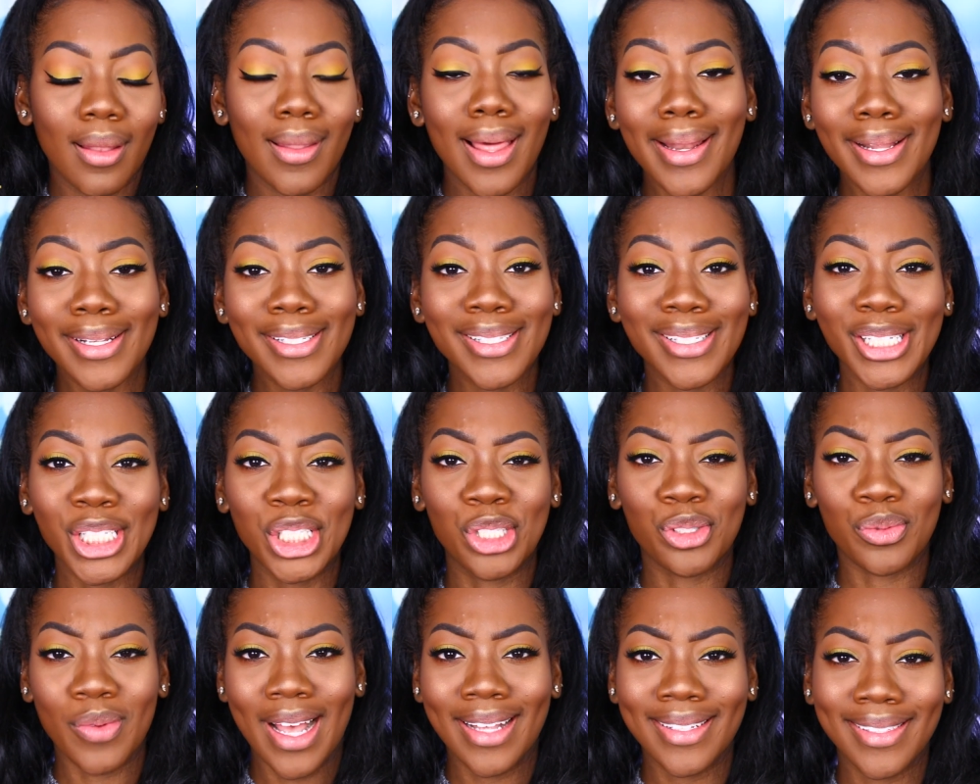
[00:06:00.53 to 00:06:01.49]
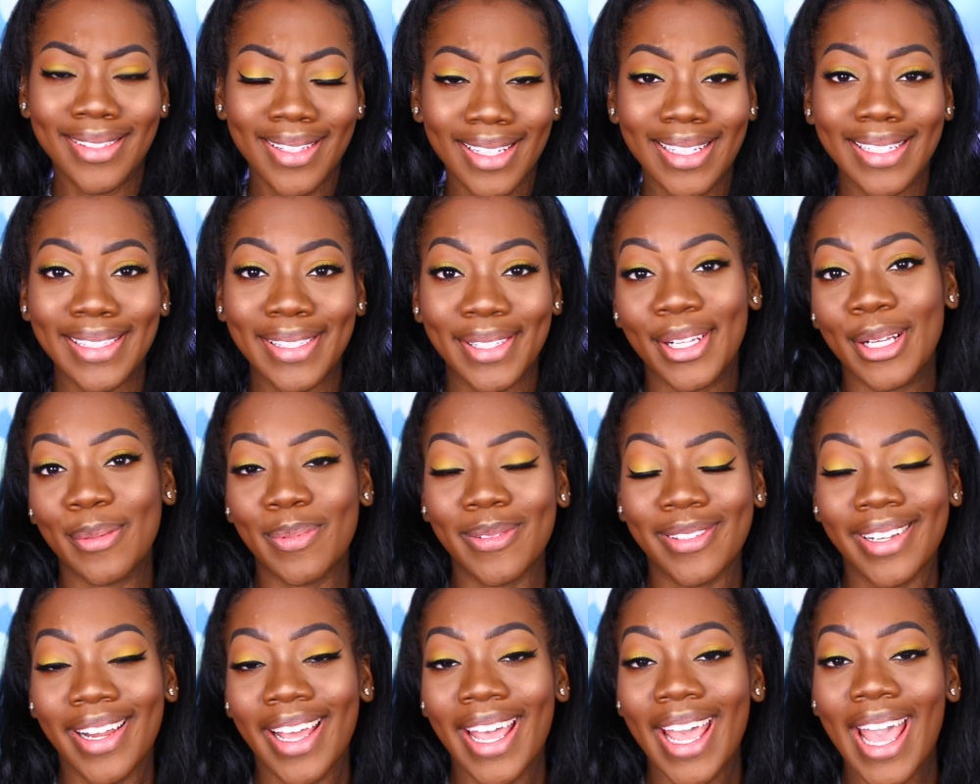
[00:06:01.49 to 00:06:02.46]
Let us address these
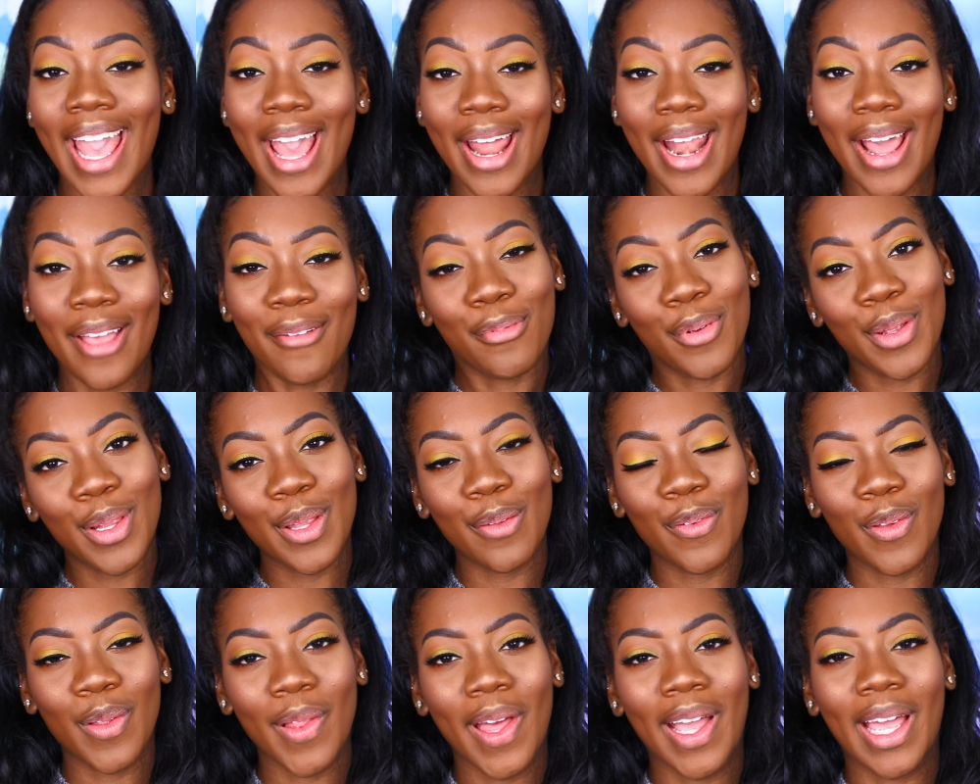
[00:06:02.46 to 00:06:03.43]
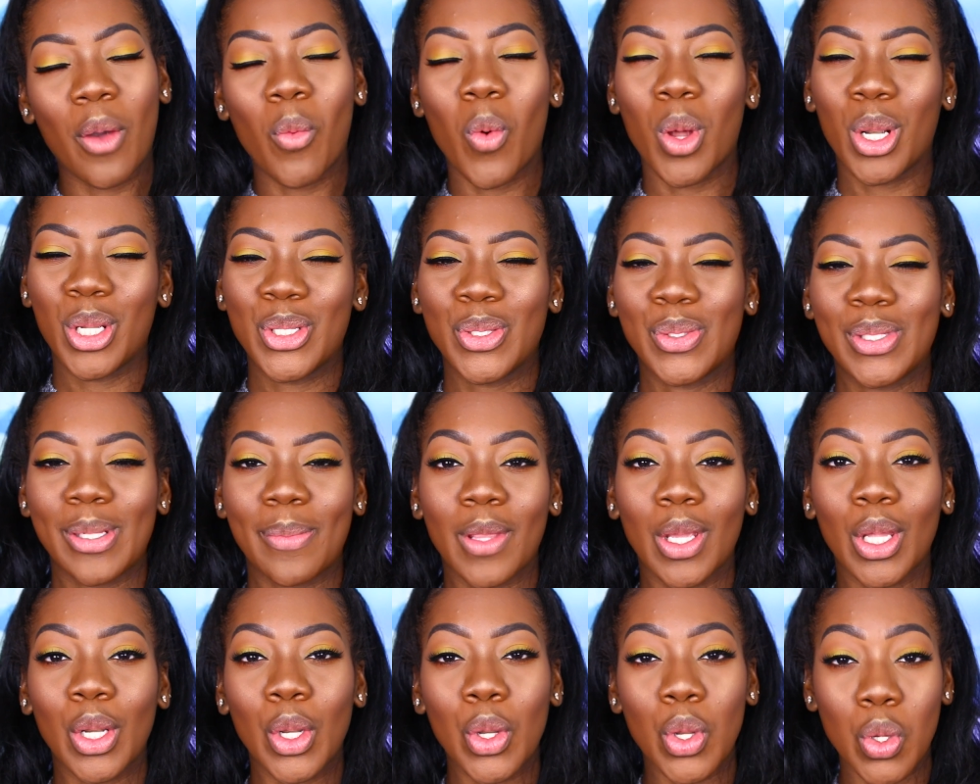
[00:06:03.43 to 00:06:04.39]
lips today, and I really feel like I want to do
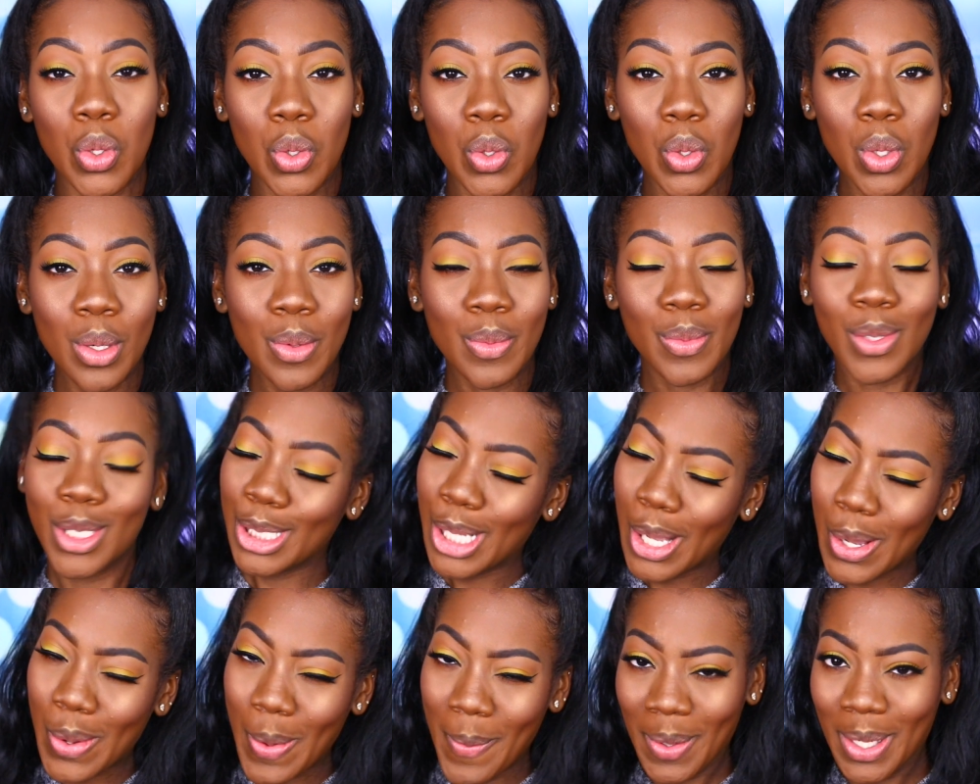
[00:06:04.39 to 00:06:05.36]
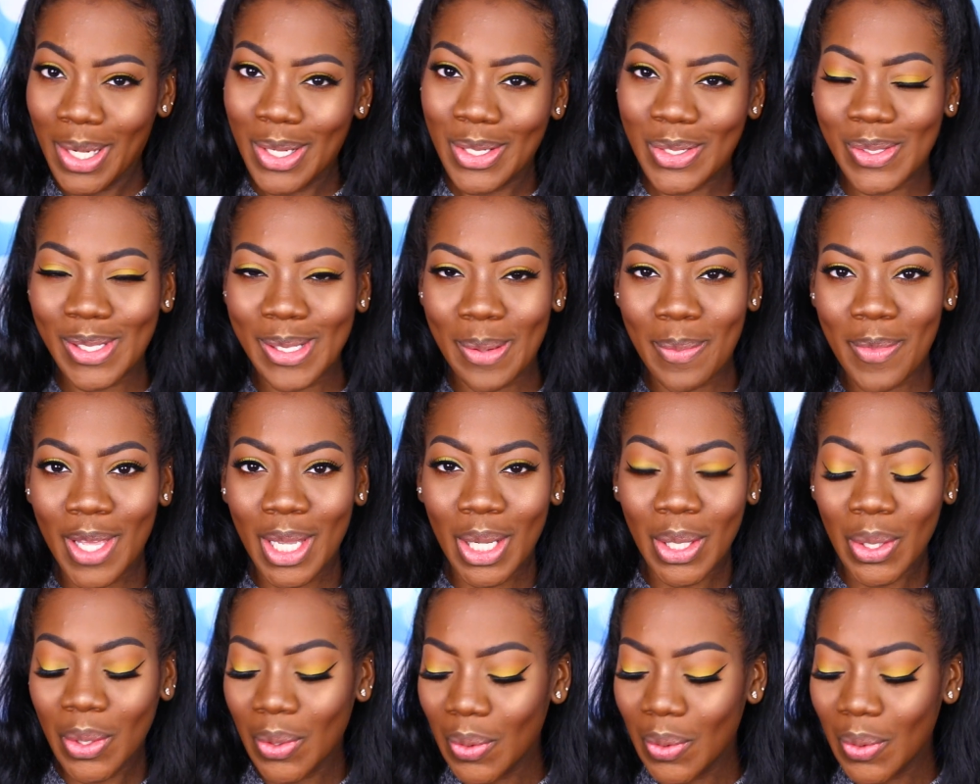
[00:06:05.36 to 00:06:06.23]
something nude, so I'm going to do something